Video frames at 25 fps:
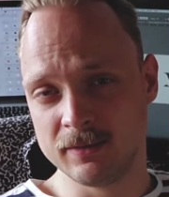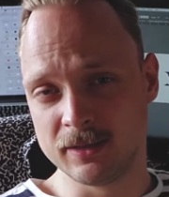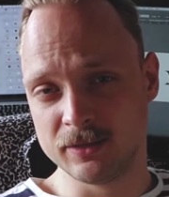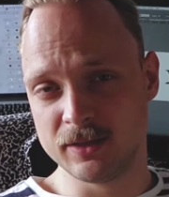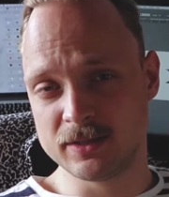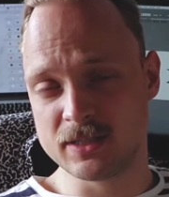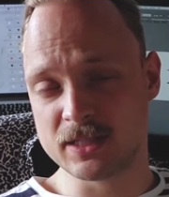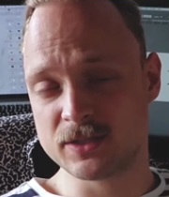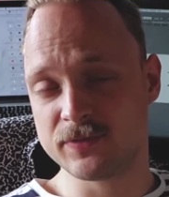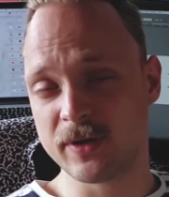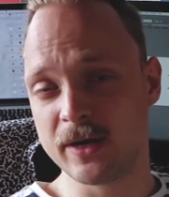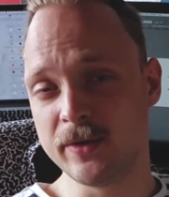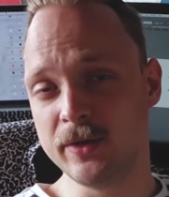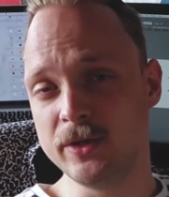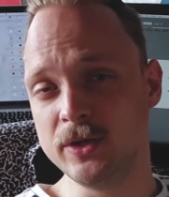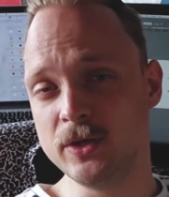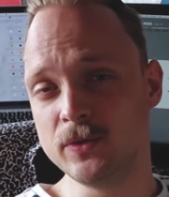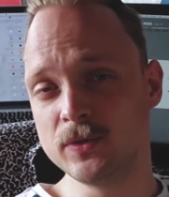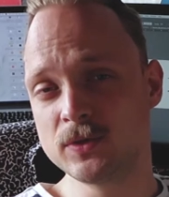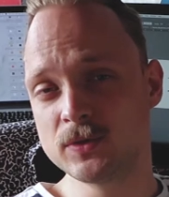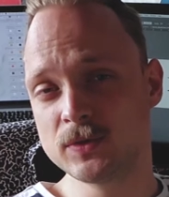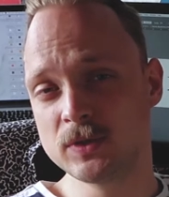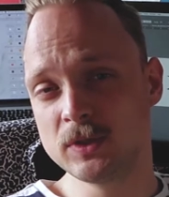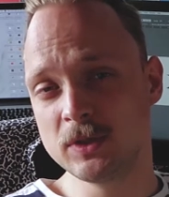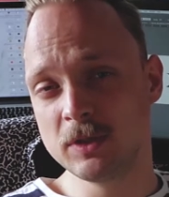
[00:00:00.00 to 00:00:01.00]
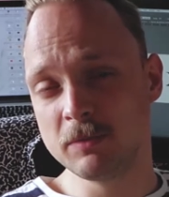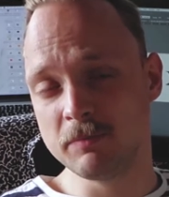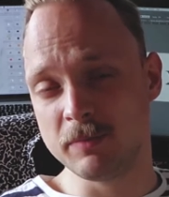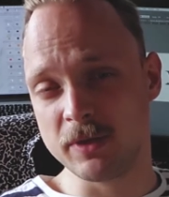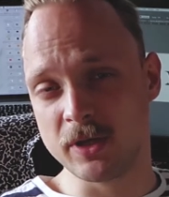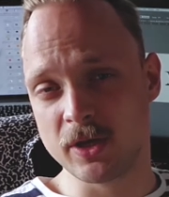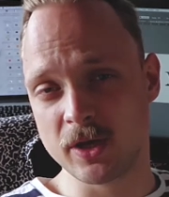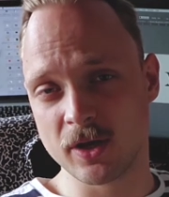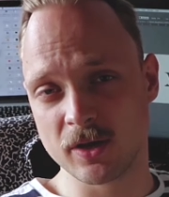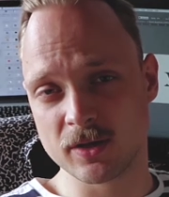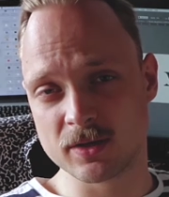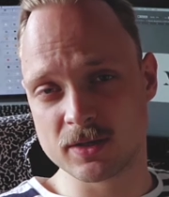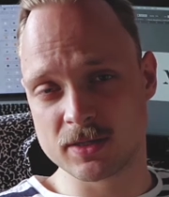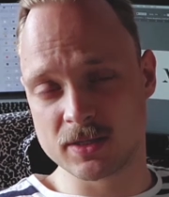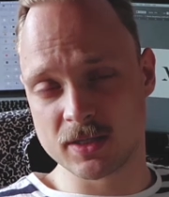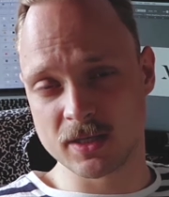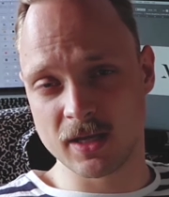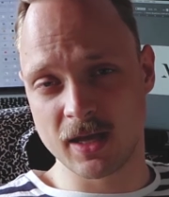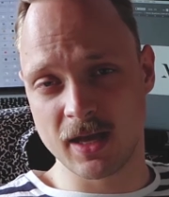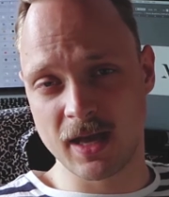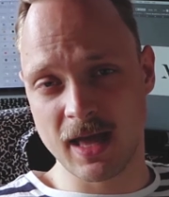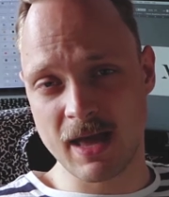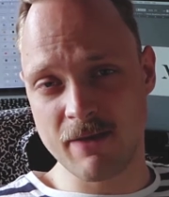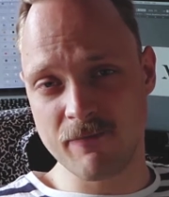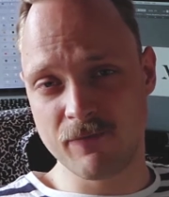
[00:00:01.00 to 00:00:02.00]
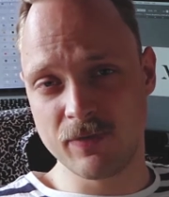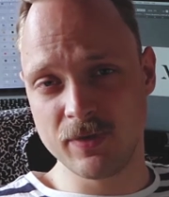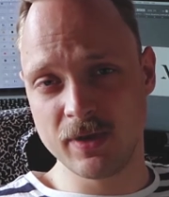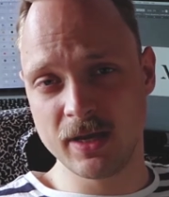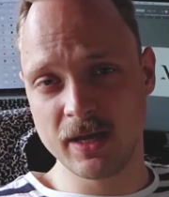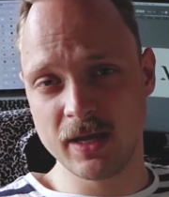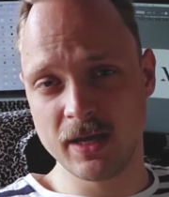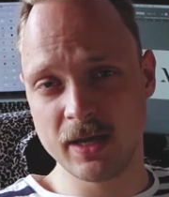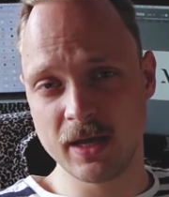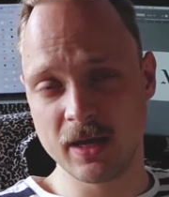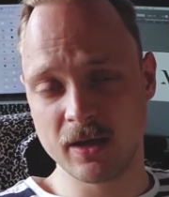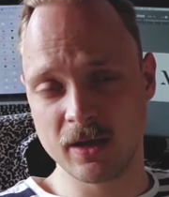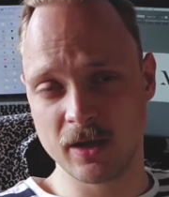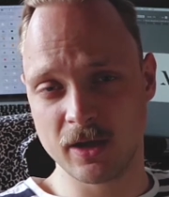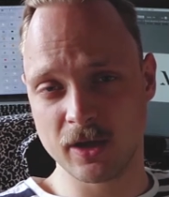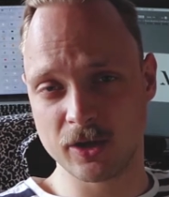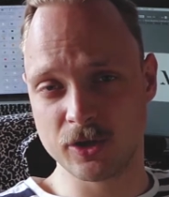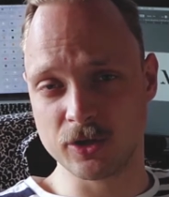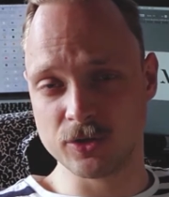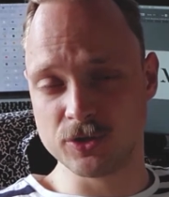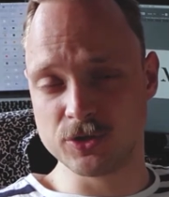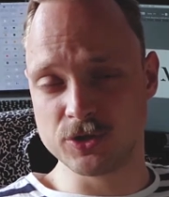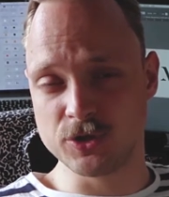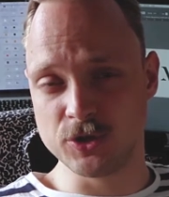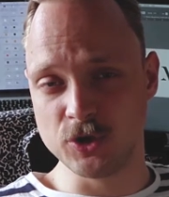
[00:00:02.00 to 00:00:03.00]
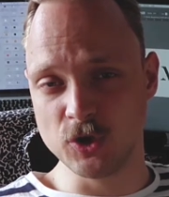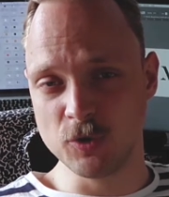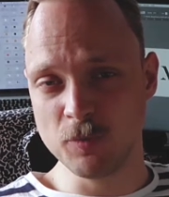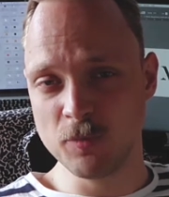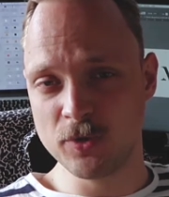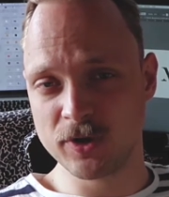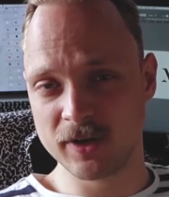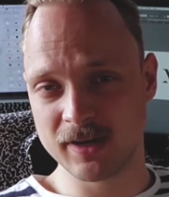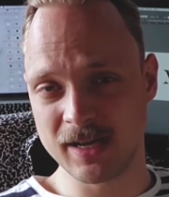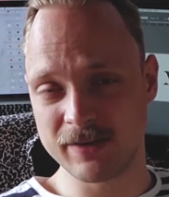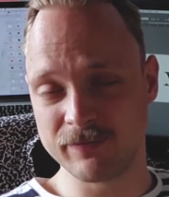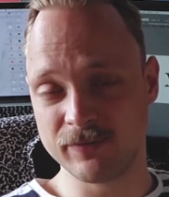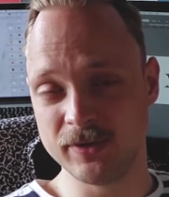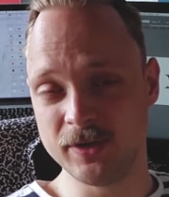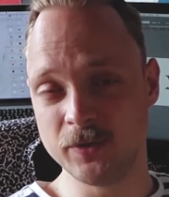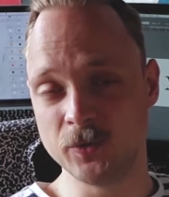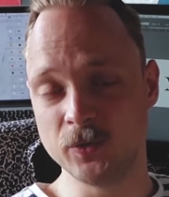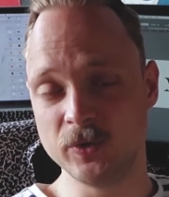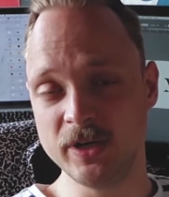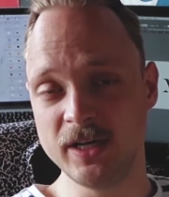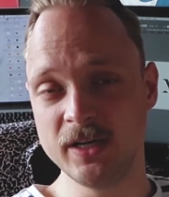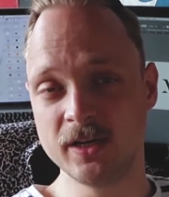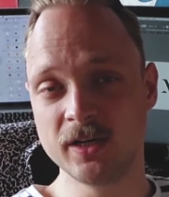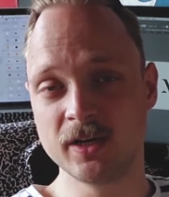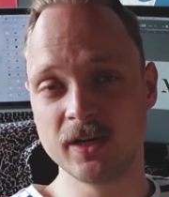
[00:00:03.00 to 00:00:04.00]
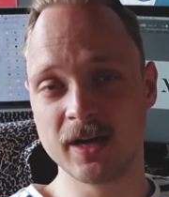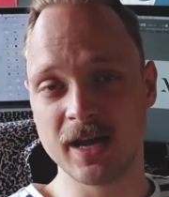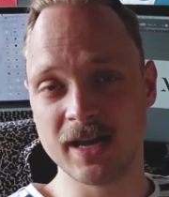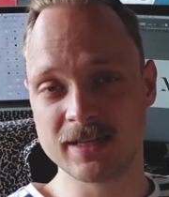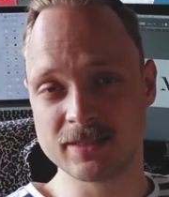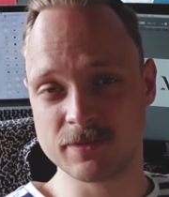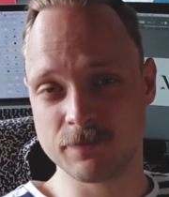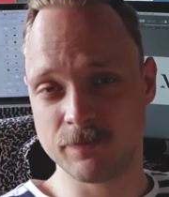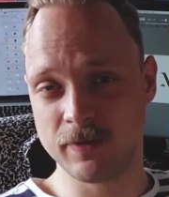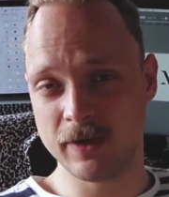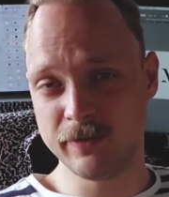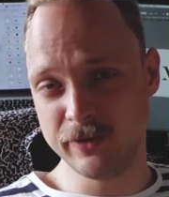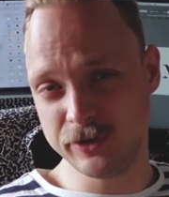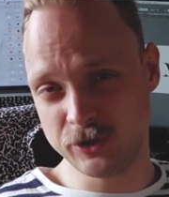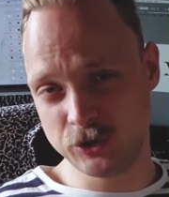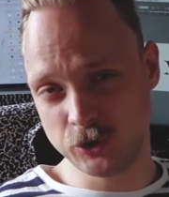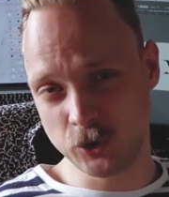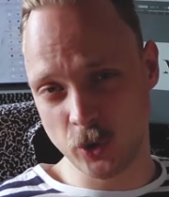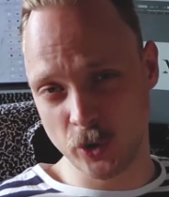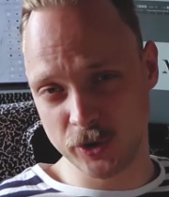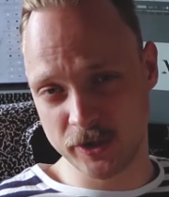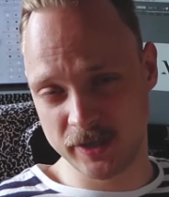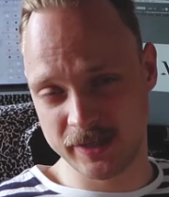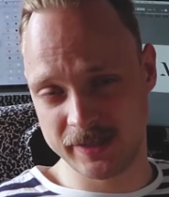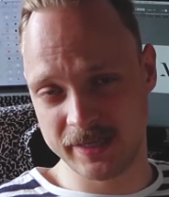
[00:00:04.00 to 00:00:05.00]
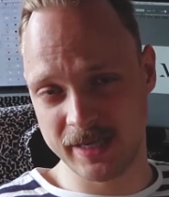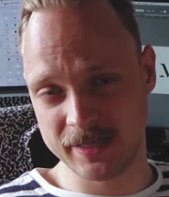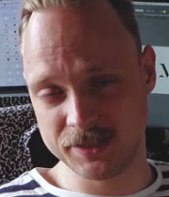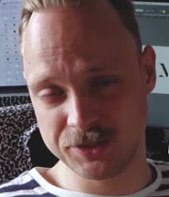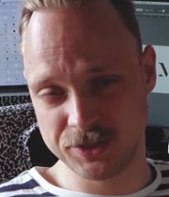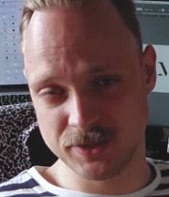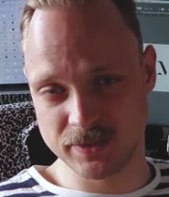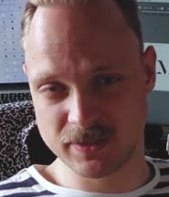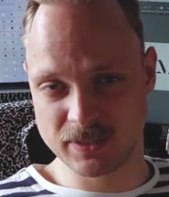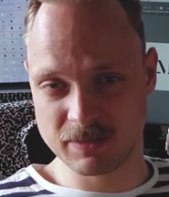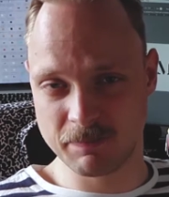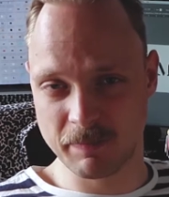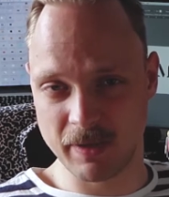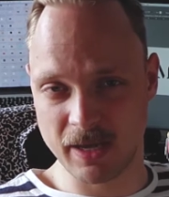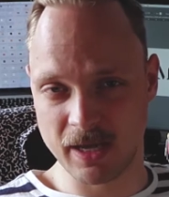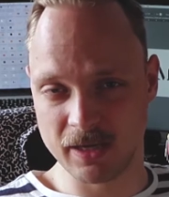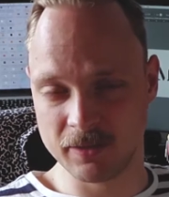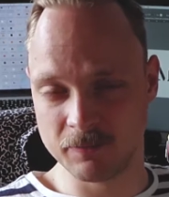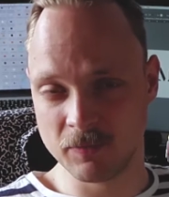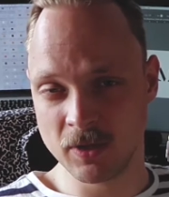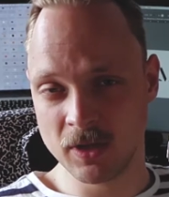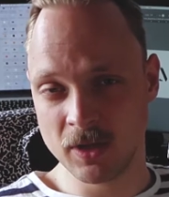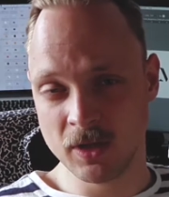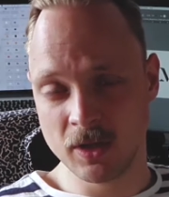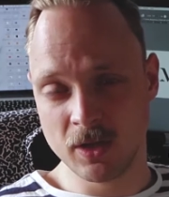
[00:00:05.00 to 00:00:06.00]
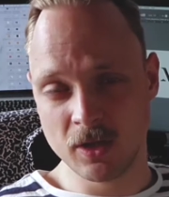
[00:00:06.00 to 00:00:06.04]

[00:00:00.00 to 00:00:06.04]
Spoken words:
Now this is very useful because every consumer and every reader has a very short attention span.